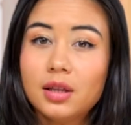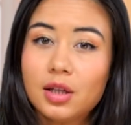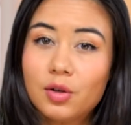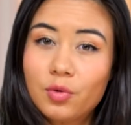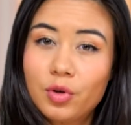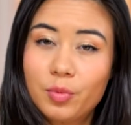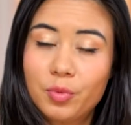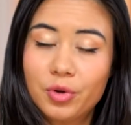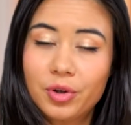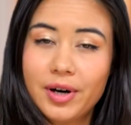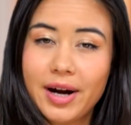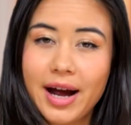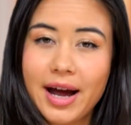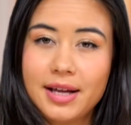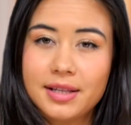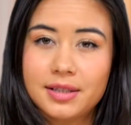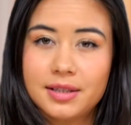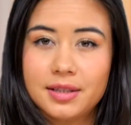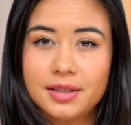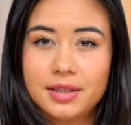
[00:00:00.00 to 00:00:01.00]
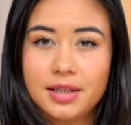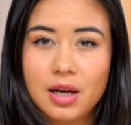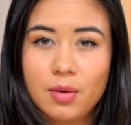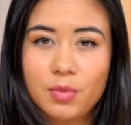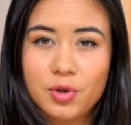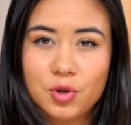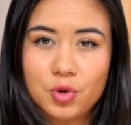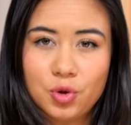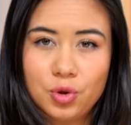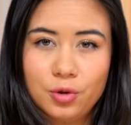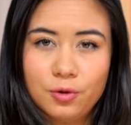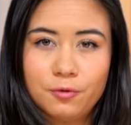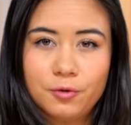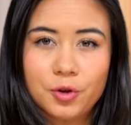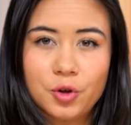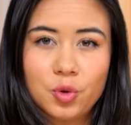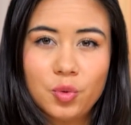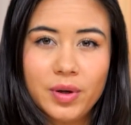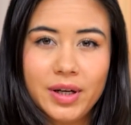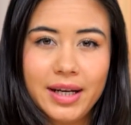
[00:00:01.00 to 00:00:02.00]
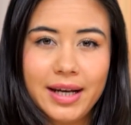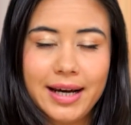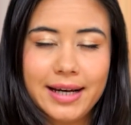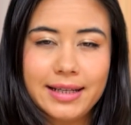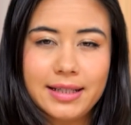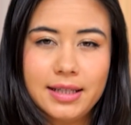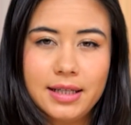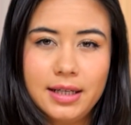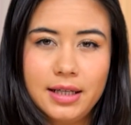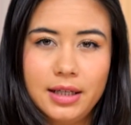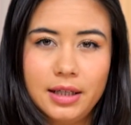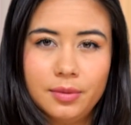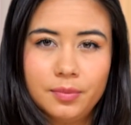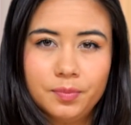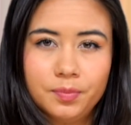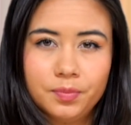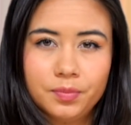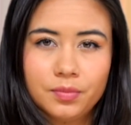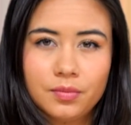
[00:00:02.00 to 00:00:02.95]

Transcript: The report adds the same is true for 2019.